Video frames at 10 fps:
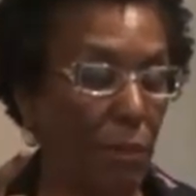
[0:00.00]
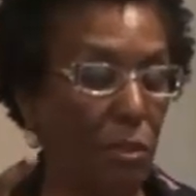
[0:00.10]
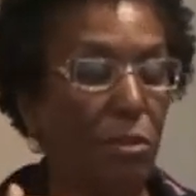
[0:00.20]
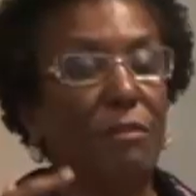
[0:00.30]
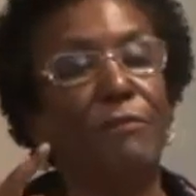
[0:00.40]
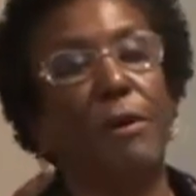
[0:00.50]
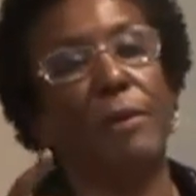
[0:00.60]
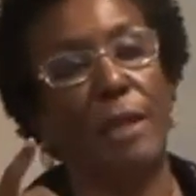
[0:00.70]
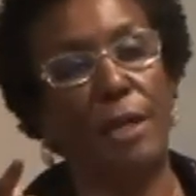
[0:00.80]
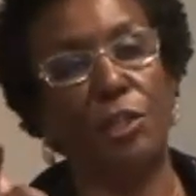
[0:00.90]
until the
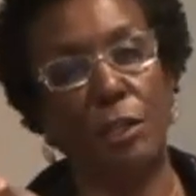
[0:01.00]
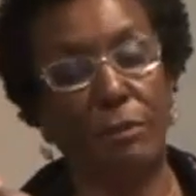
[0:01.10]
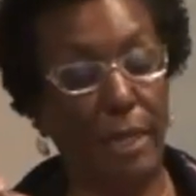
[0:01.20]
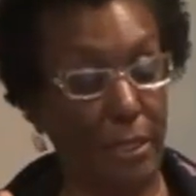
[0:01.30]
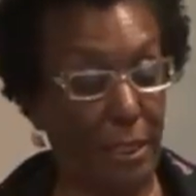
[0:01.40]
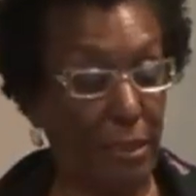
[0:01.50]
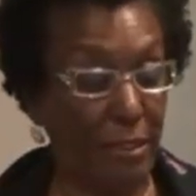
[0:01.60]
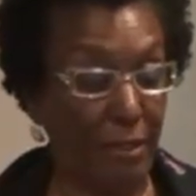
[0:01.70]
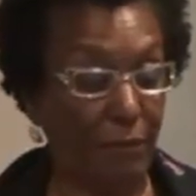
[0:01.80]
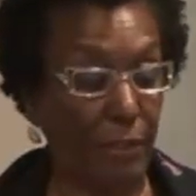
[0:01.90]
very last year,
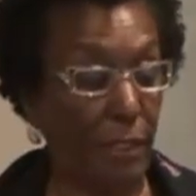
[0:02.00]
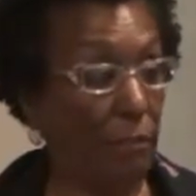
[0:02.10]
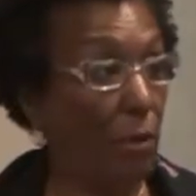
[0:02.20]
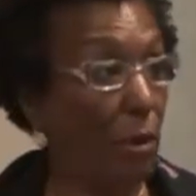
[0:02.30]
1970.